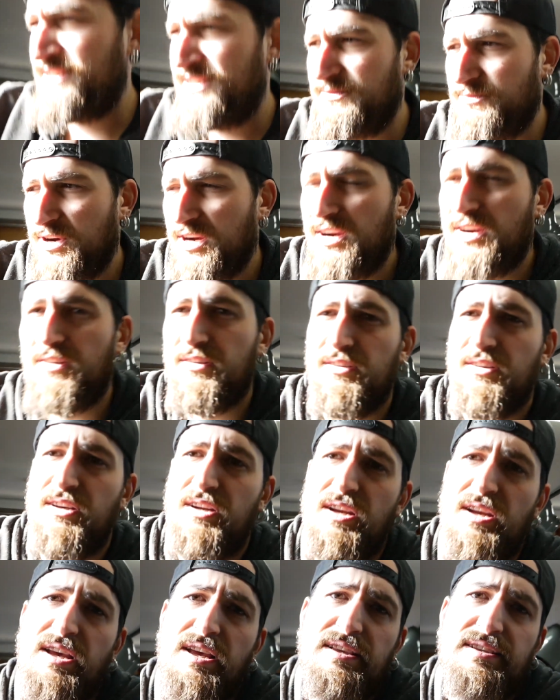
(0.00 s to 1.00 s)
somewhere.
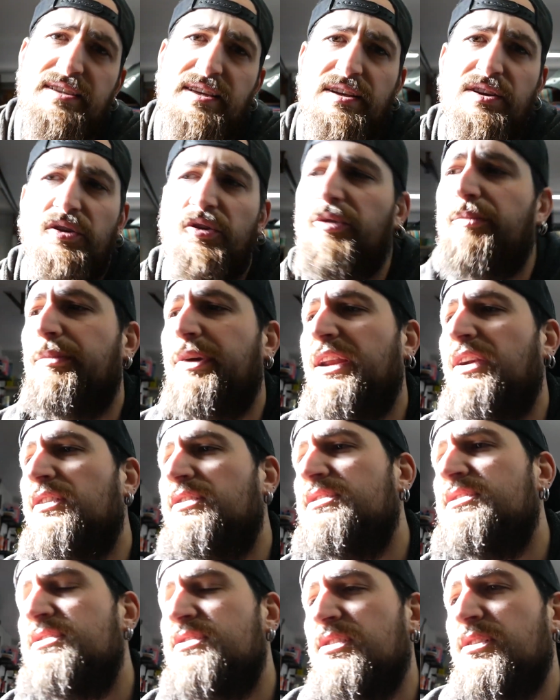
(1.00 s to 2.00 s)
It's in Newton
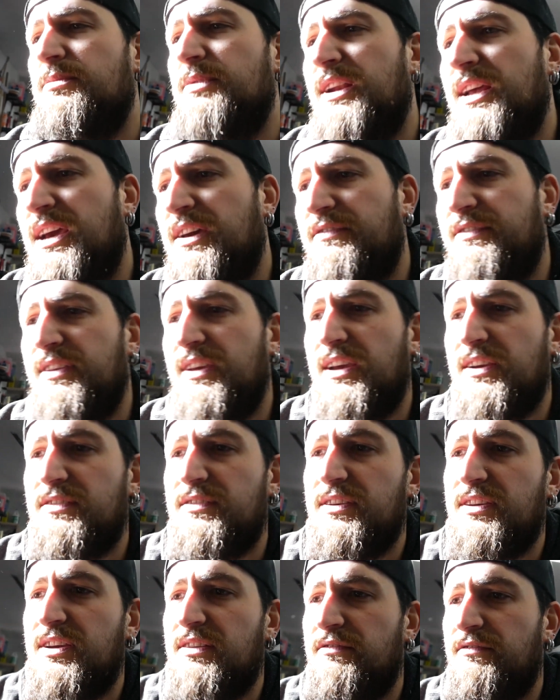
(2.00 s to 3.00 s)
meters, so I'm gonna have to
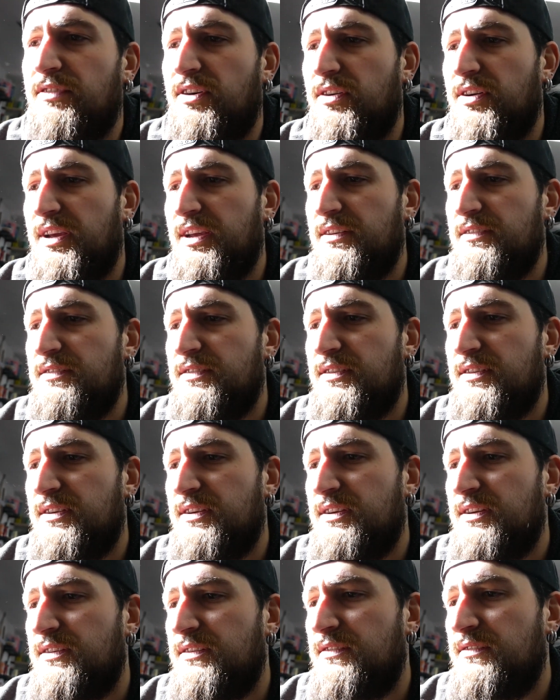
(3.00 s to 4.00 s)
actually convert it
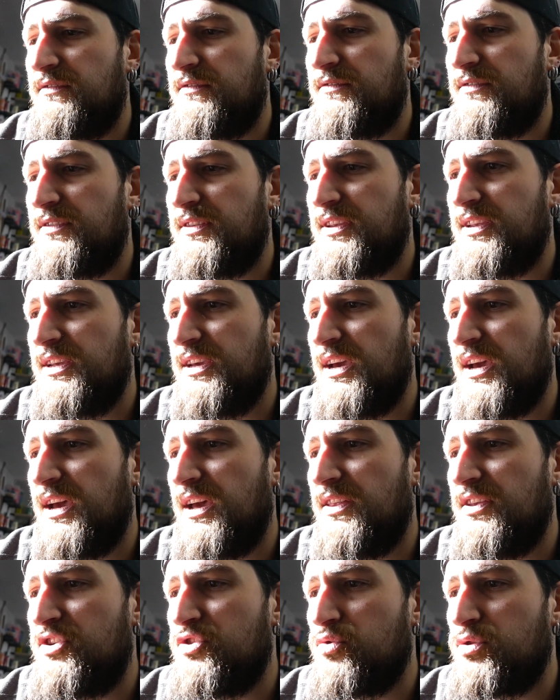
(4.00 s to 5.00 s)
for
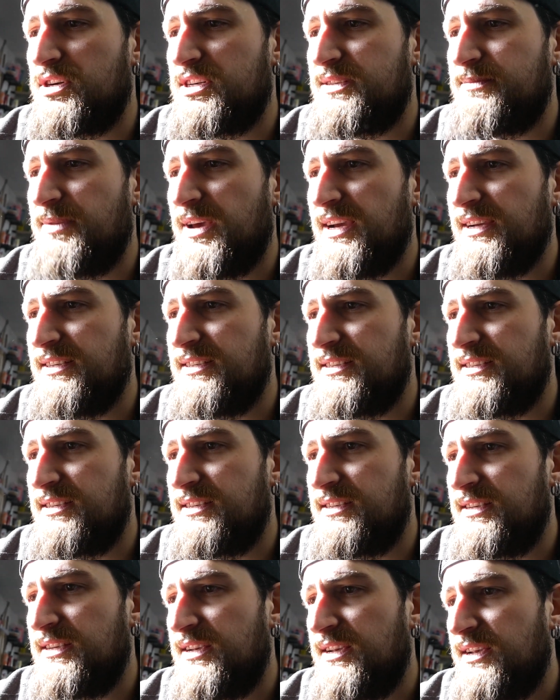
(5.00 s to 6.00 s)
the torque specs.
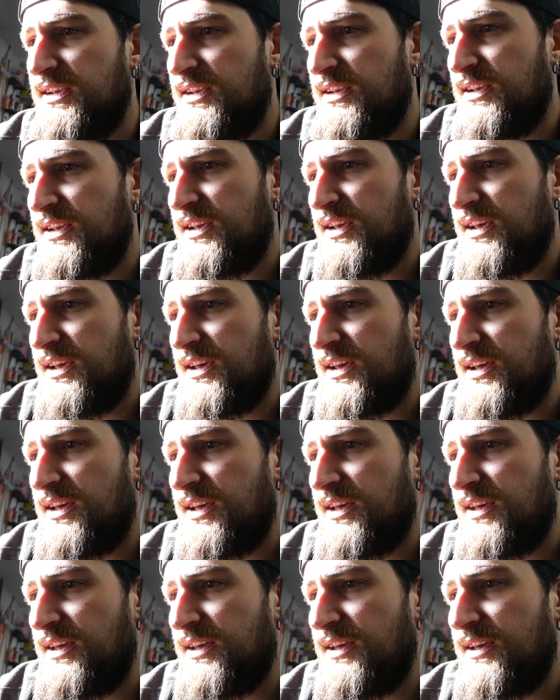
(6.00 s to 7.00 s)

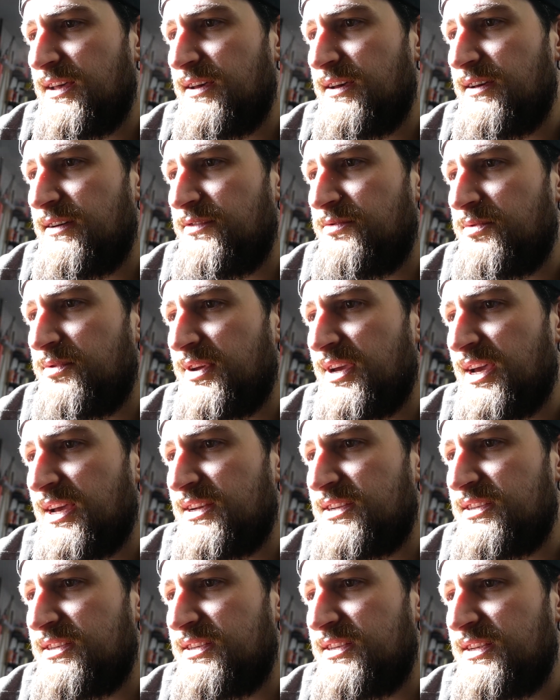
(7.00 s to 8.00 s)
We got
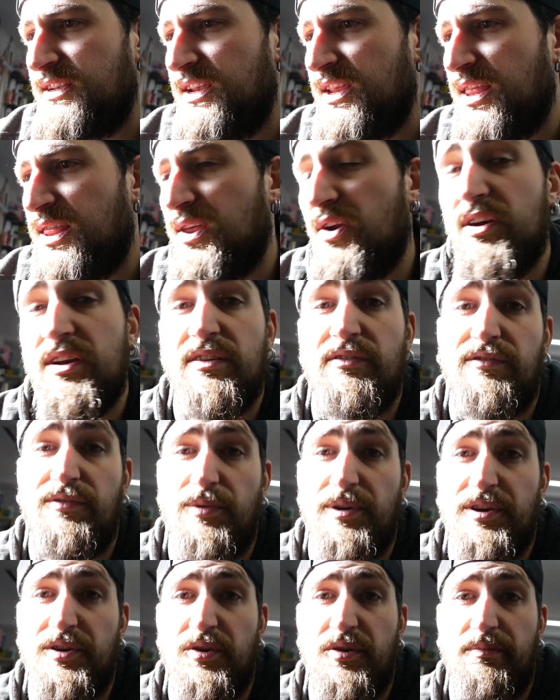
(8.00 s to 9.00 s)
30 to
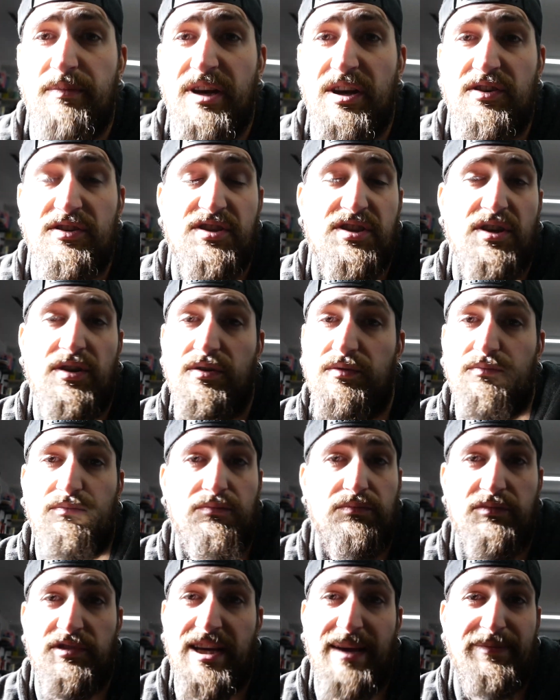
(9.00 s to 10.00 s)
40 Newton meters. So
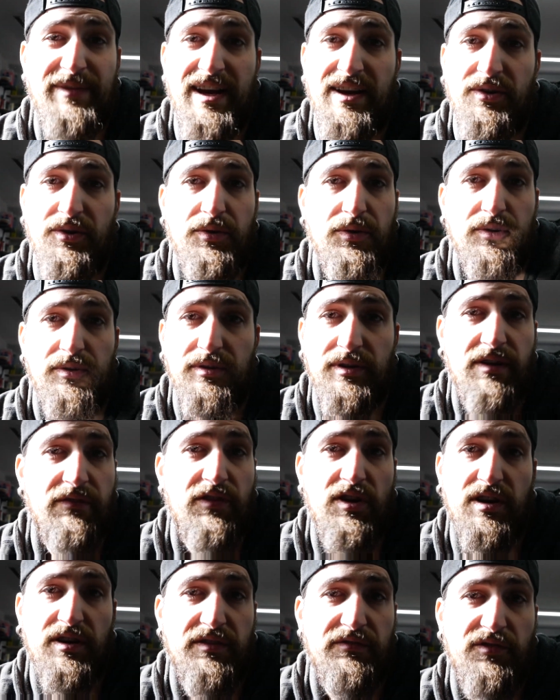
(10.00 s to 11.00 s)
type that in Google,
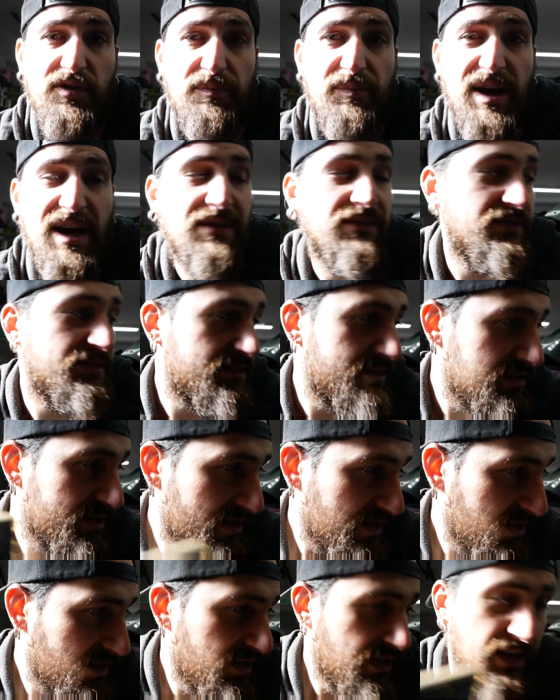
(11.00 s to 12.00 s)
convert it to foot pounds.
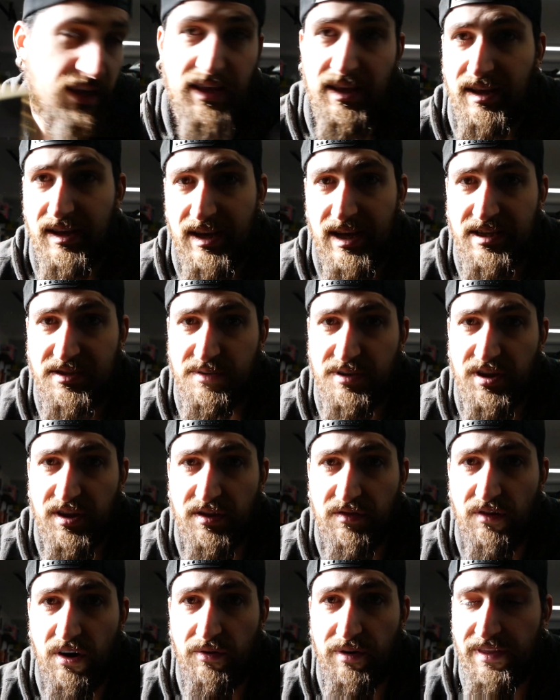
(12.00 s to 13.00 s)
That's what to
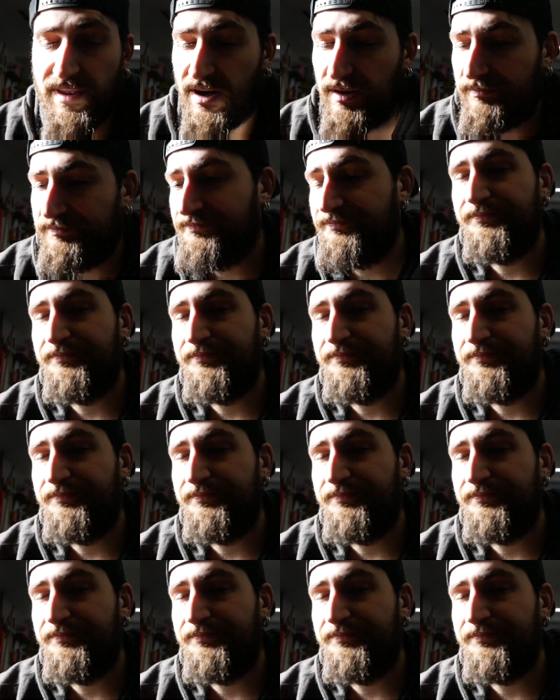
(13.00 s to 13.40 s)
throw in there.